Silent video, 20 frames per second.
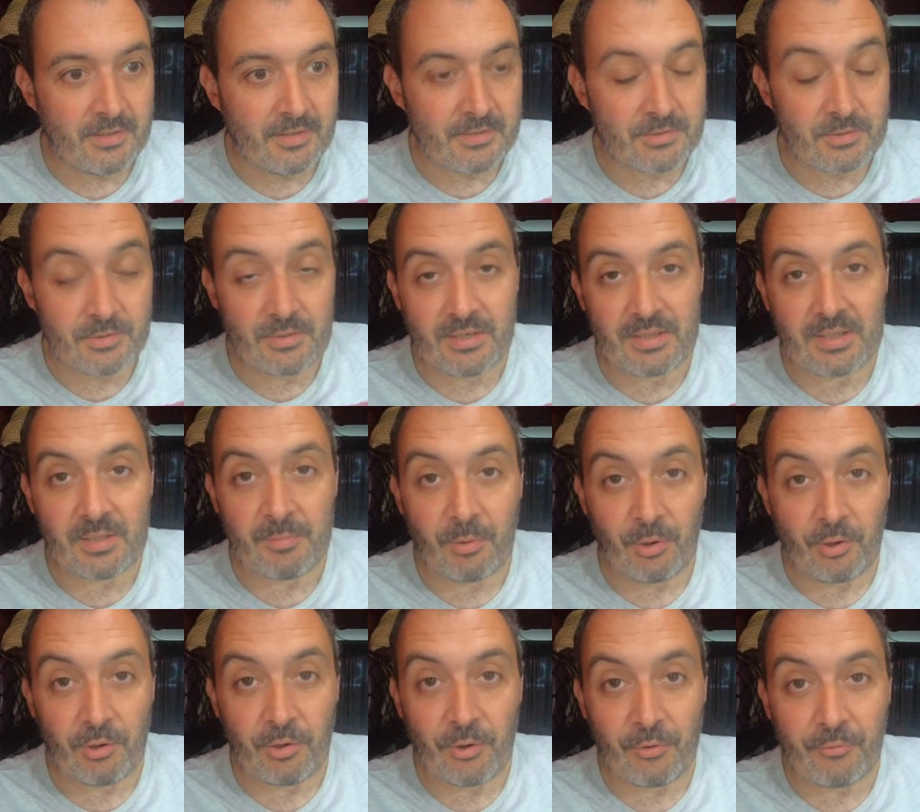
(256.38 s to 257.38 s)
So Nicola
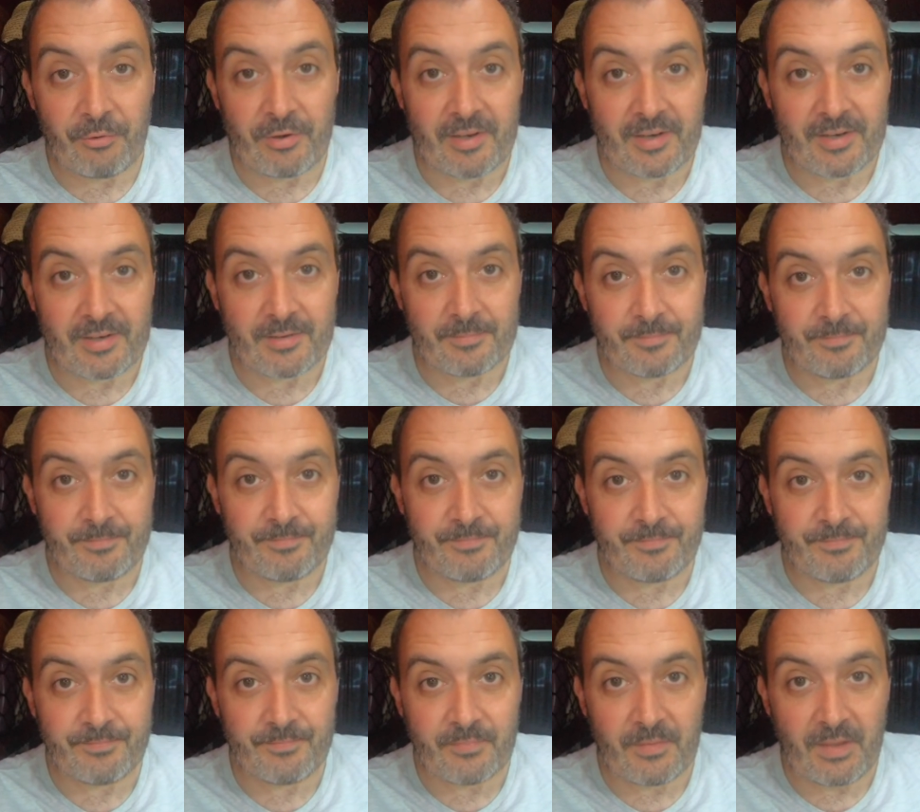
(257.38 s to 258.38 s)
bought a lottery ticket
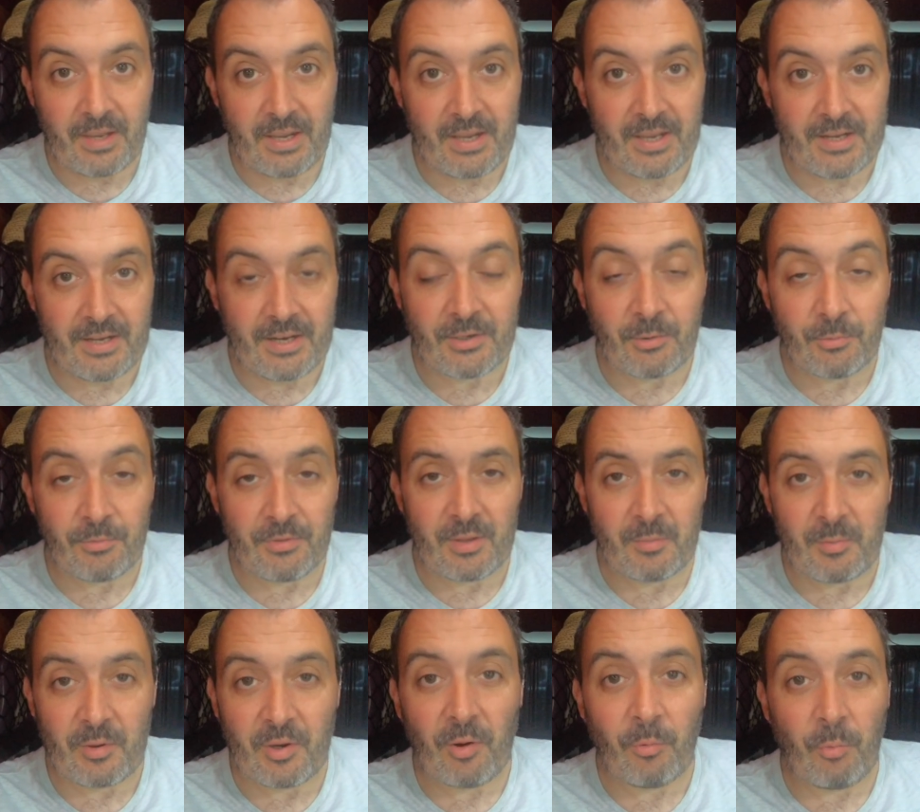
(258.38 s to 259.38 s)
and I don't think
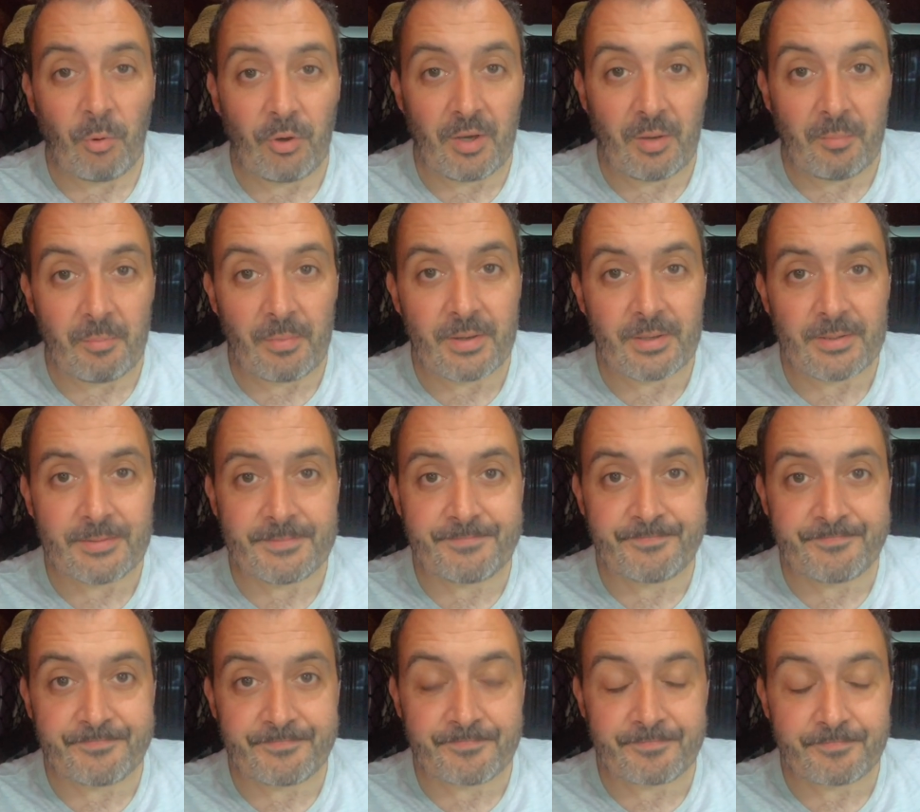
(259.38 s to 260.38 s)
we got one number.
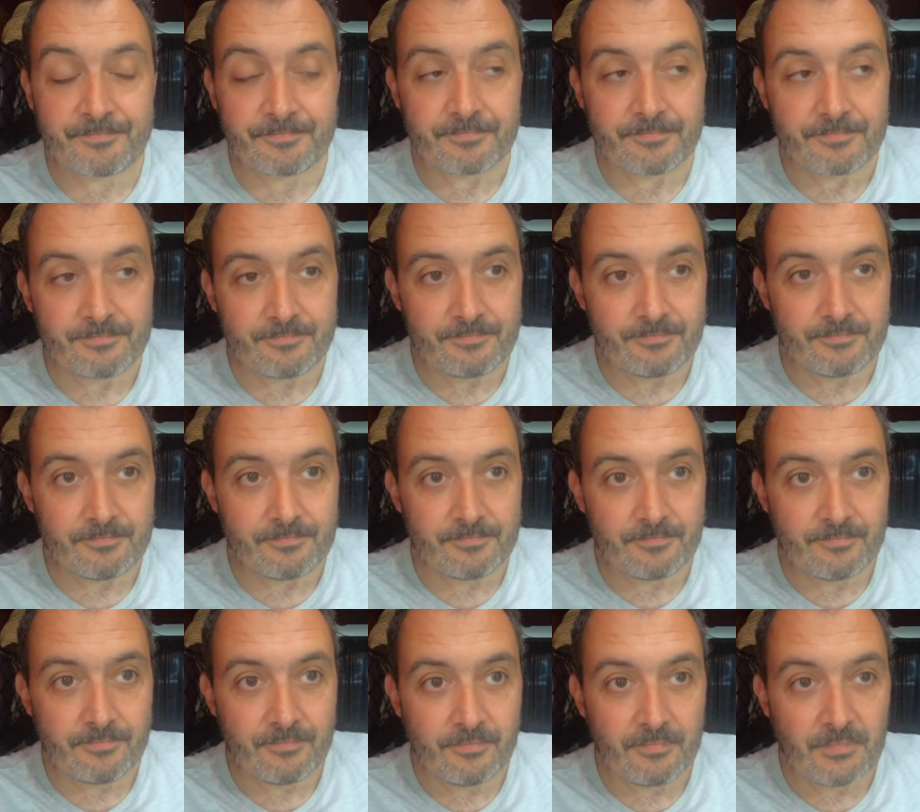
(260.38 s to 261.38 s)
We got one.
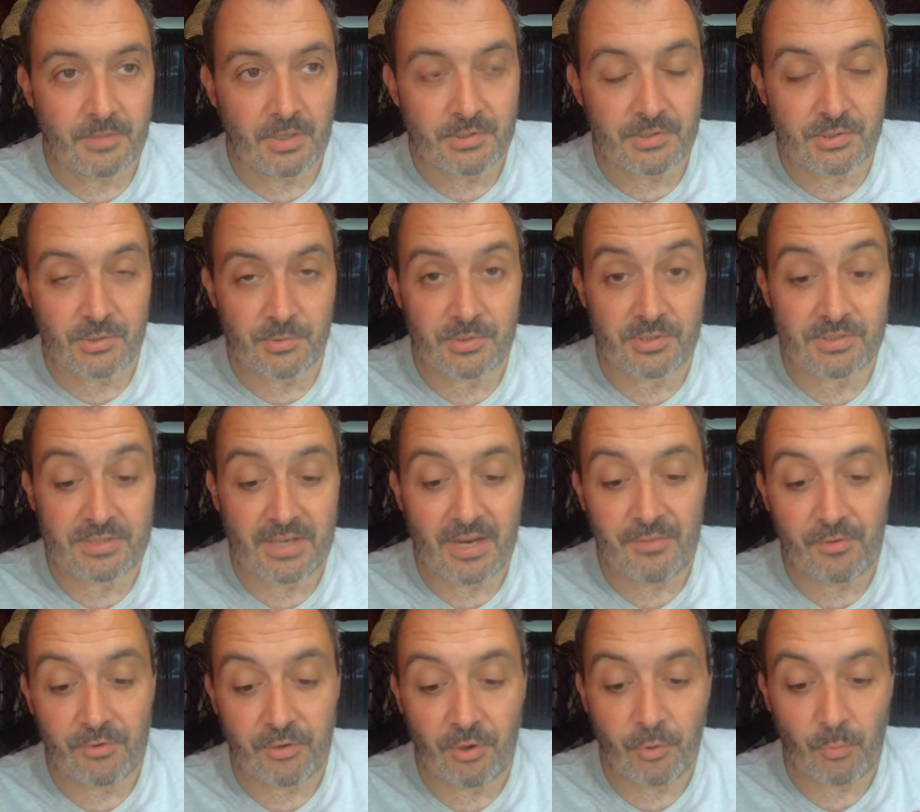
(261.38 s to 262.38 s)
So she's
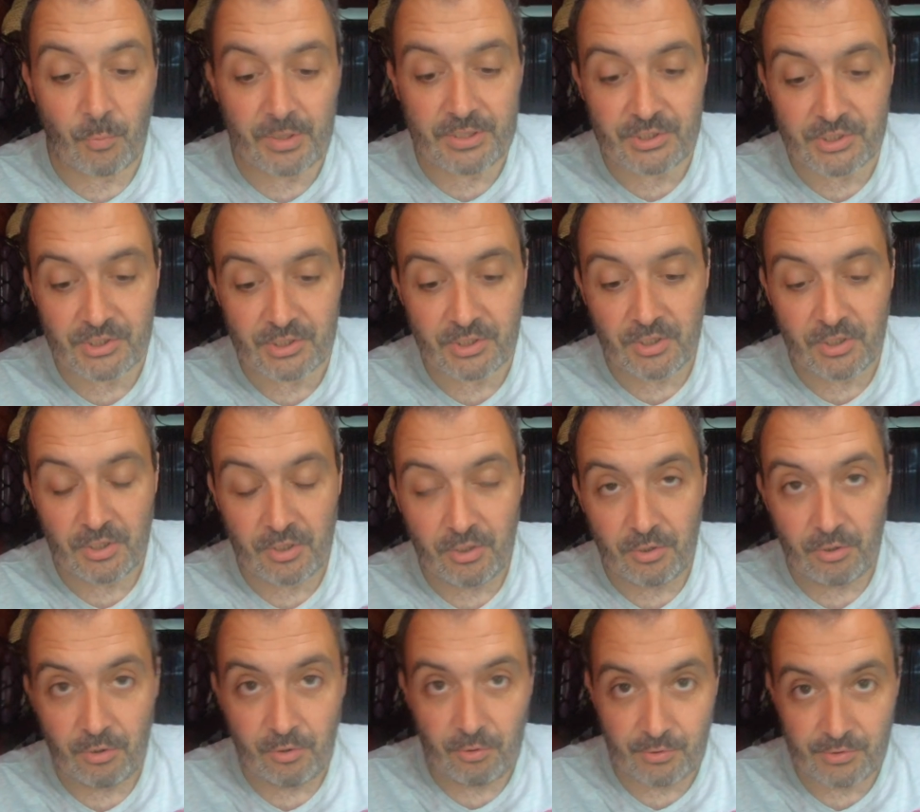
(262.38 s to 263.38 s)
either not a witch
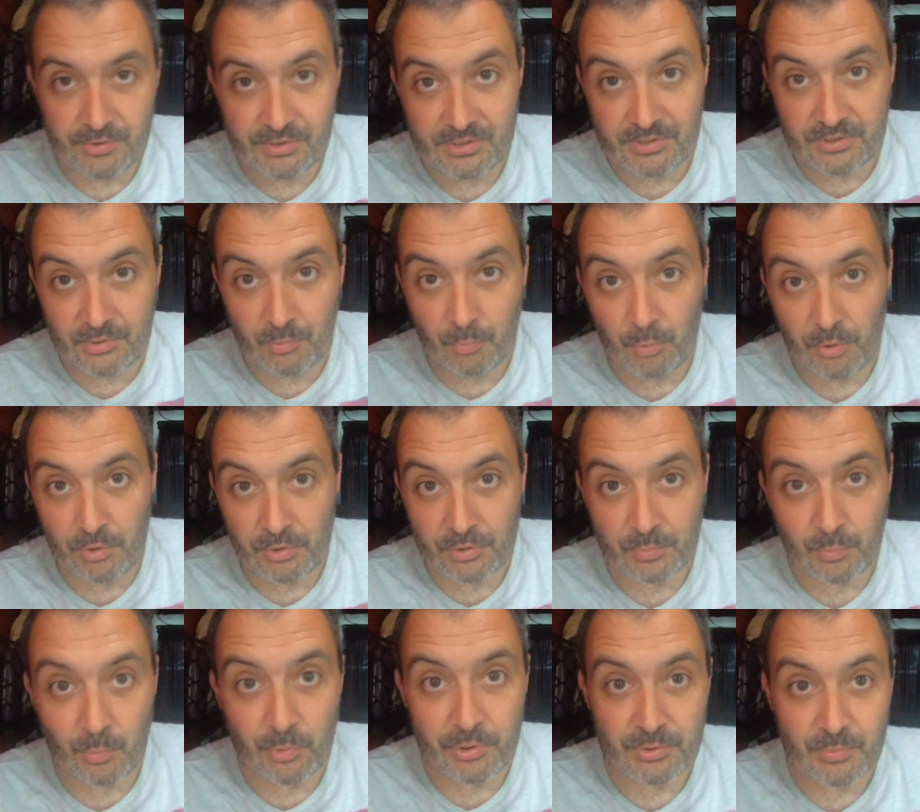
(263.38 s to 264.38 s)
or she's the
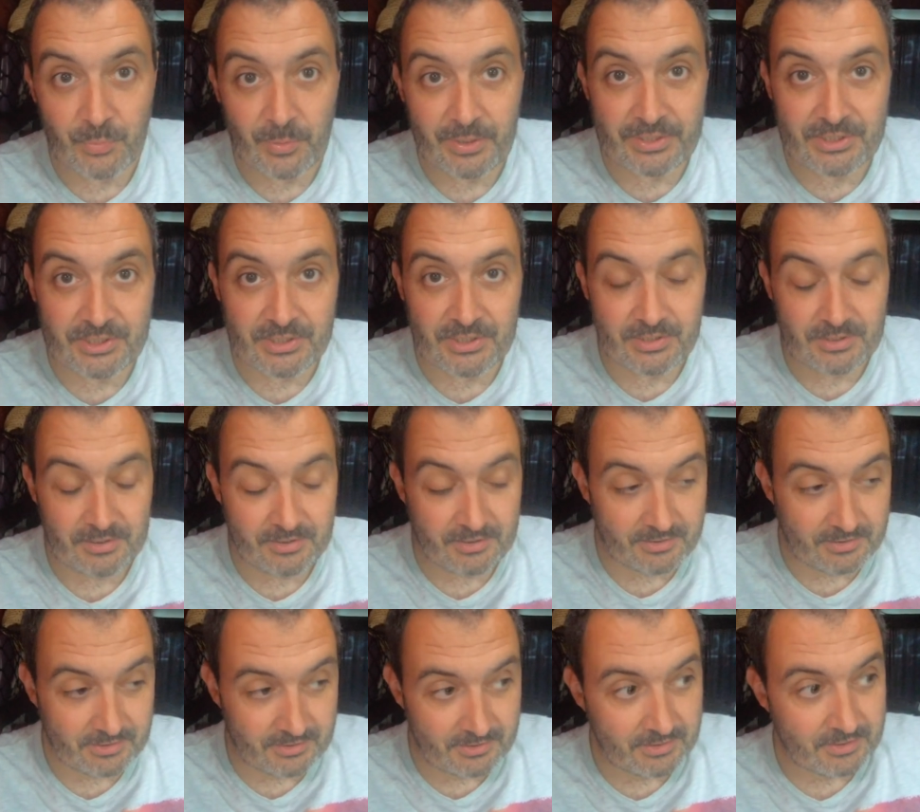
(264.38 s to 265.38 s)
world's worst witch.
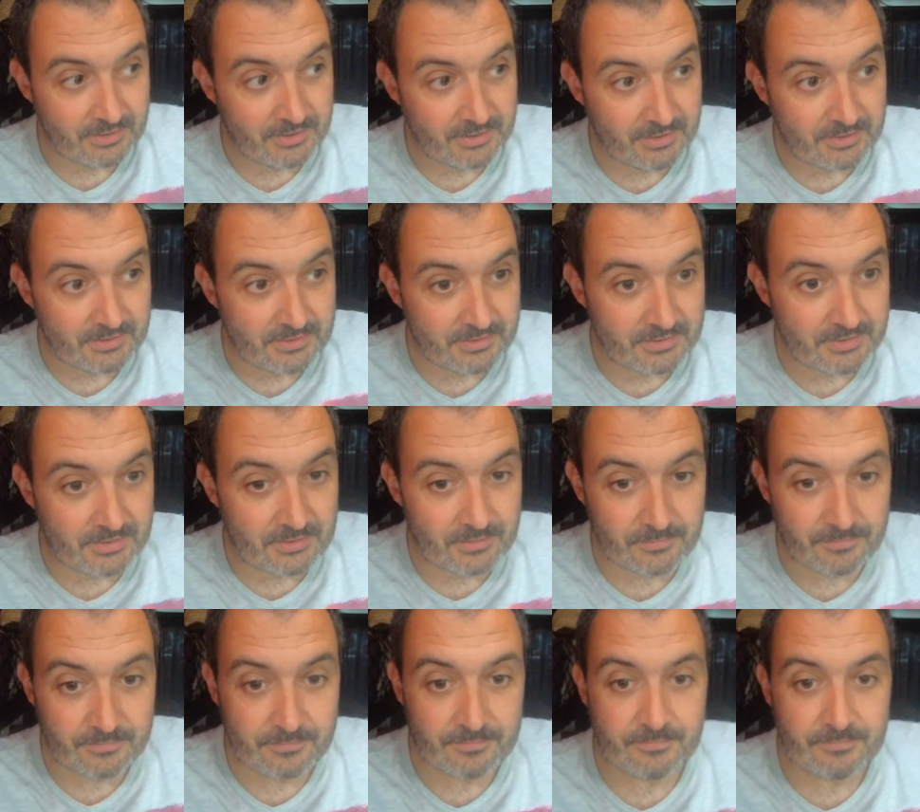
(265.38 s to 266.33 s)
So